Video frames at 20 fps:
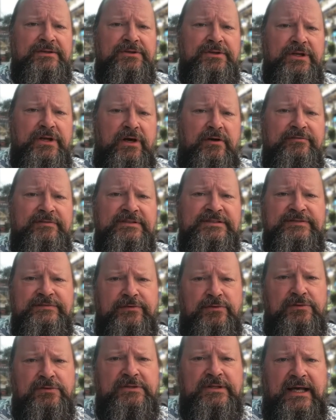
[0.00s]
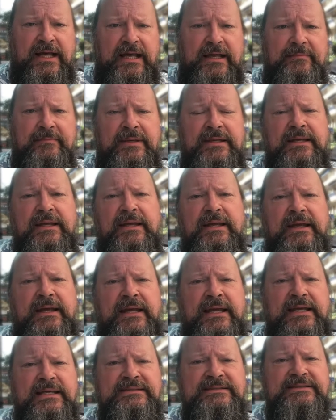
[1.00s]
to the office full time
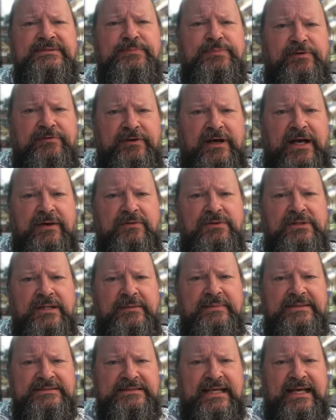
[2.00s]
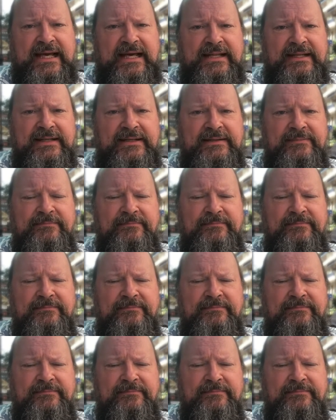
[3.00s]
is profoundly misguided.